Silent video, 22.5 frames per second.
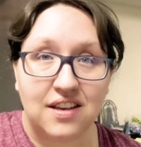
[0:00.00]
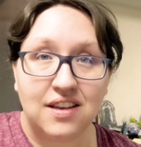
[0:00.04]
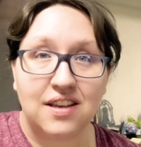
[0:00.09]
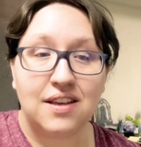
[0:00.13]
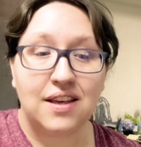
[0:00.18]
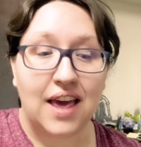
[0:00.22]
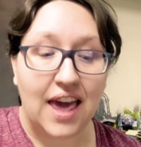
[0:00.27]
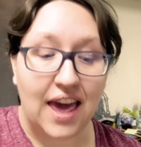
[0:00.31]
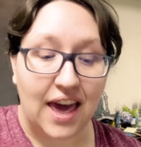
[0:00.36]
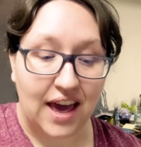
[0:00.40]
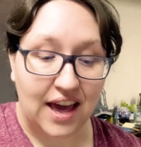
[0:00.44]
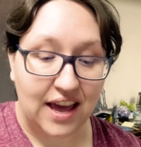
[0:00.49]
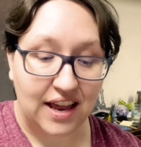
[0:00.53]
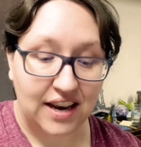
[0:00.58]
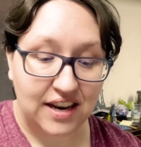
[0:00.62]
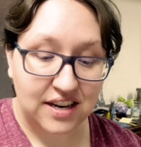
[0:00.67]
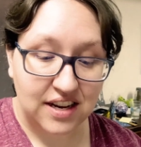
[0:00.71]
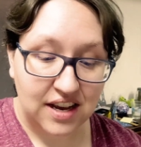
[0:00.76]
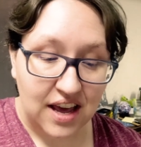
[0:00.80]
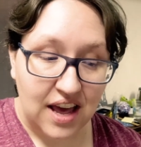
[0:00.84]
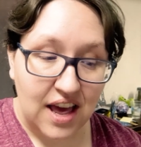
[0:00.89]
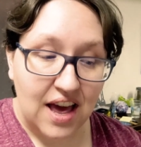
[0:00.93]

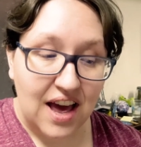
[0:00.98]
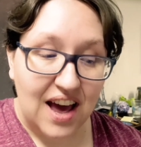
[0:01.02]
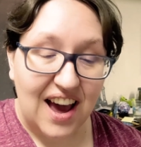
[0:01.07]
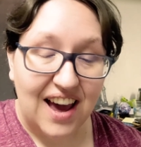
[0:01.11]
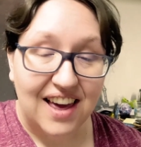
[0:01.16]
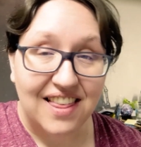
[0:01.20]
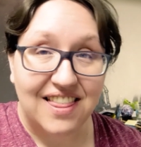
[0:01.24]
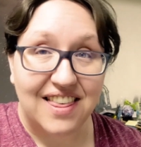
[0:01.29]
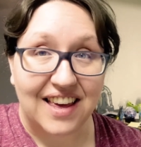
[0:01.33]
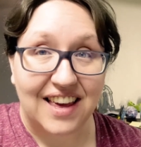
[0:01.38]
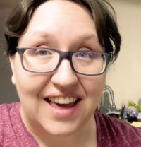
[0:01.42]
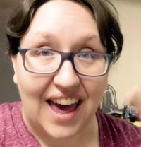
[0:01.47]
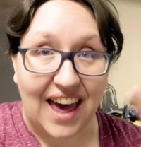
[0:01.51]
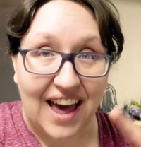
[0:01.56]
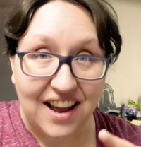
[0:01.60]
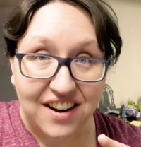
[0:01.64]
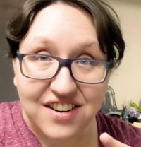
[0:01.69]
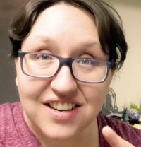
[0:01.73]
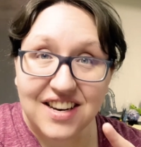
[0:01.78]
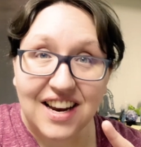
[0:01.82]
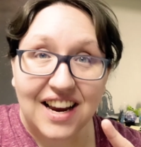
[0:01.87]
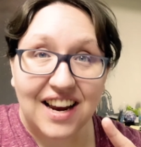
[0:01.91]
And I think
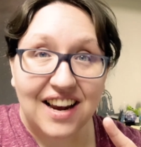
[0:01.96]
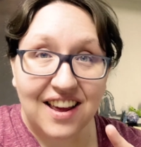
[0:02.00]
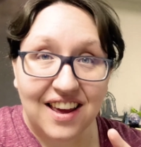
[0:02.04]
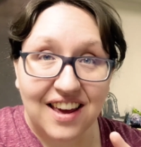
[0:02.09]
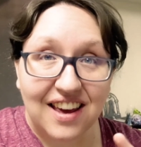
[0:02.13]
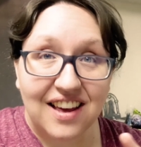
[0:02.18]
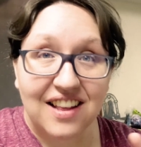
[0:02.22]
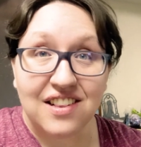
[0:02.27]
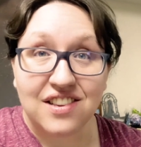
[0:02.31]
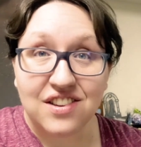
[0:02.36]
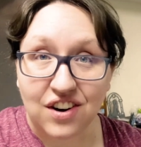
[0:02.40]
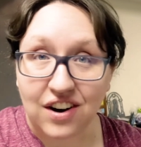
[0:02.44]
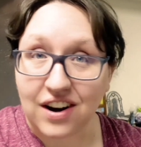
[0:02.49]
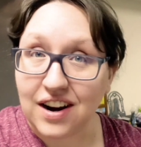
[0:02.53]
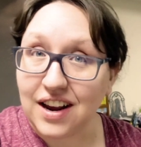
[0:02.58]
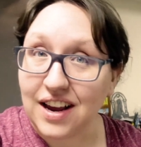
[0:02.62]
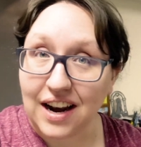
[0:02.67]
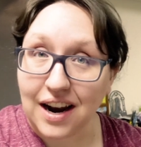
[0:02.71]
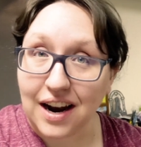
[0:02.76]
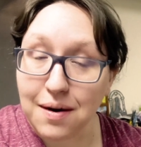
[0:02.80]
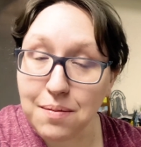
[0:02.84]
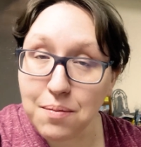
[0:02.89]
agitating it and stirring
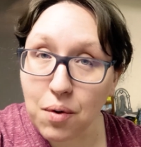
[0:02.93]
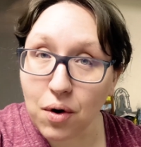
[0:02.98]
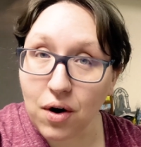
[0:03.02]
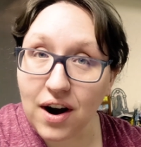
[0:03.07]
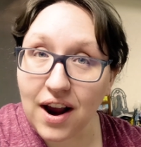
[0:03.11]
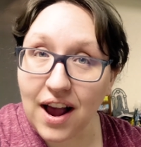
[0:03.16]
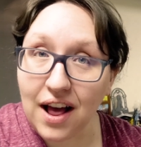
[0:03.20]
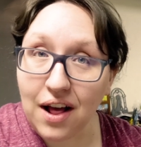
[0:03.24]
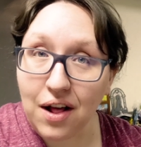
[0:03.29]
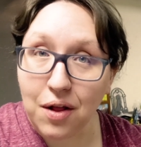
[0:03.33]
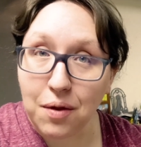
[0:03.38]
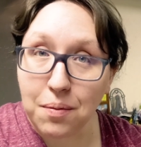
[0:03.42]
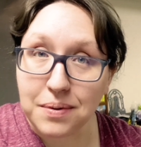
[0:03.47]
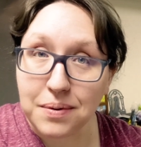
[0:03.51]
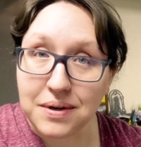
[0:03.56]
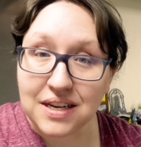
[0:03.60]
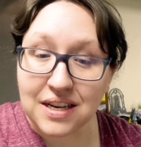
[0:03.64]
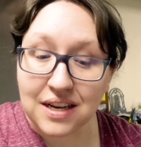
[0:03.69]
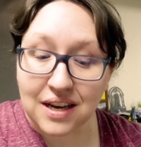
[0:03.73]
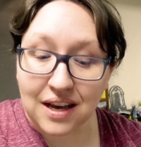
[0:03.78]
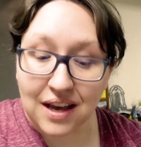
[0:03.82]
it up more helped.